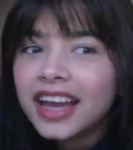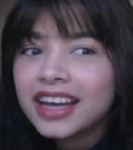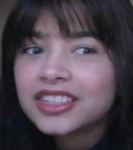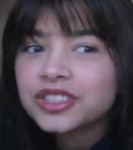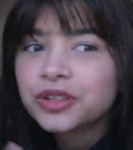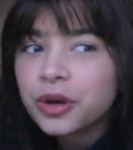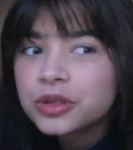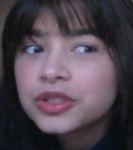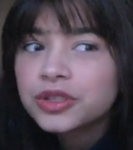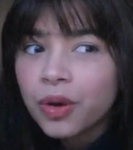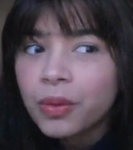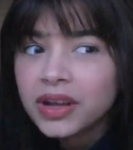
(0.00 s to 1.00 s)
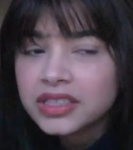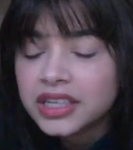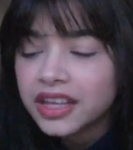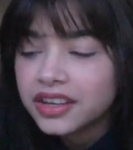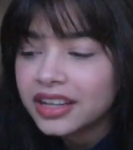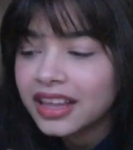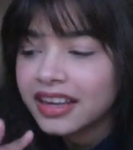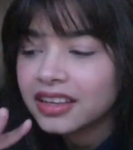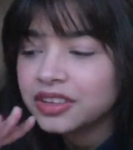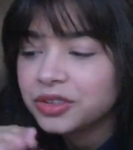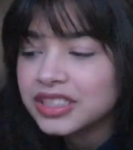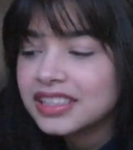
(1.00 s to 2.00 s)
It just goes so well together, and
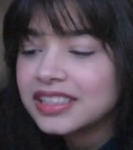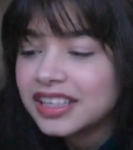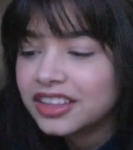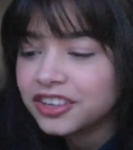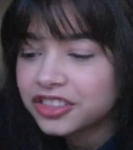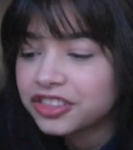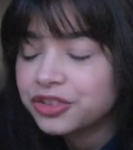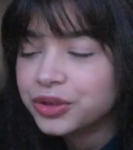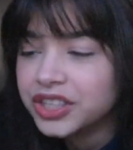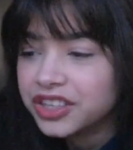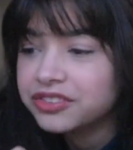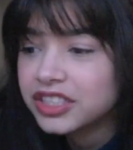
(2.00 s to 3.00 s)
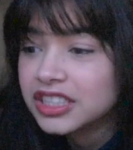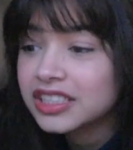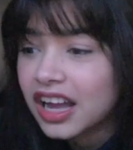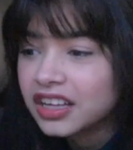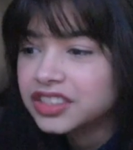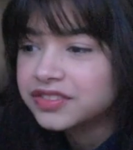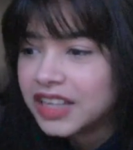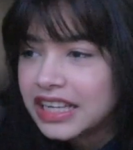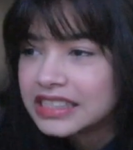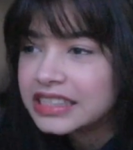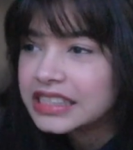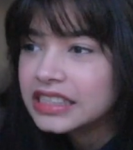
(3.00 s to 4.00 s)
like, you can see there are three different styles of
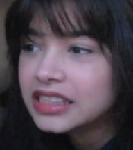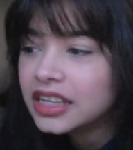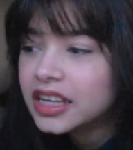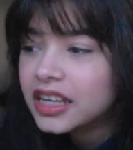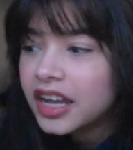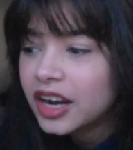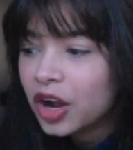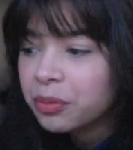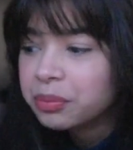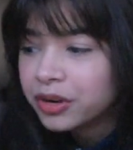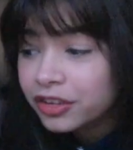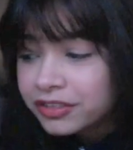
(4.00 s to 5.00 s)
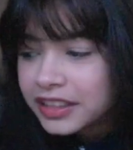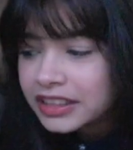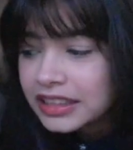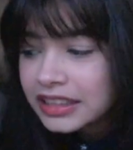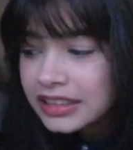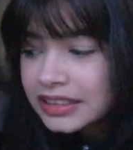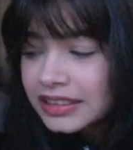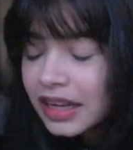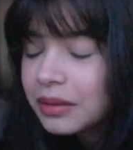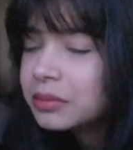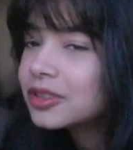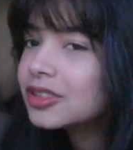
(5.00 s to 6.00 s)
dancing and how perfect it is.
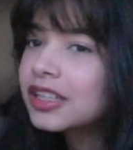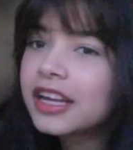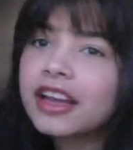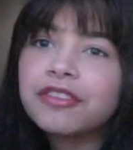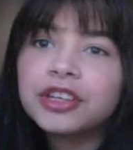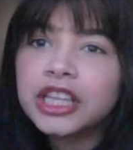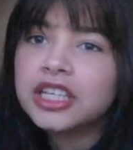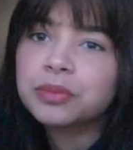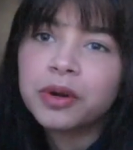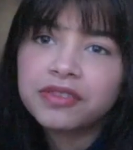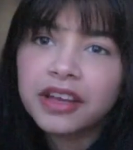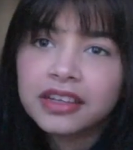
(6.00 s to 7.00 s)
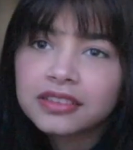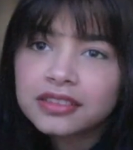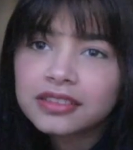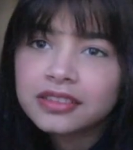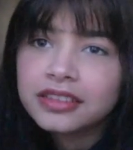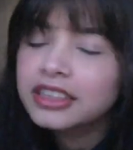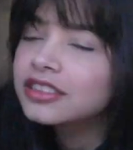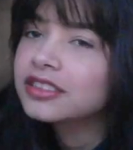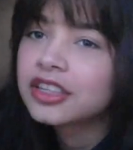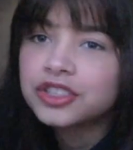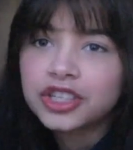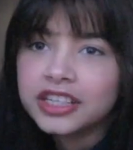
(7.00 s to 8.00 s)
I'm just like, everything is perfect. They're
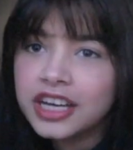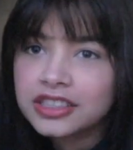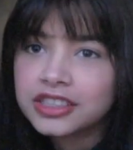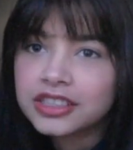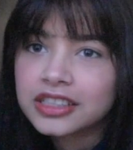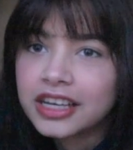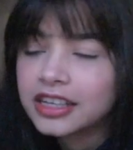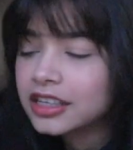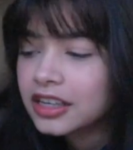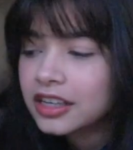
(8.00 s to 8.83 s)
such good dancers, like,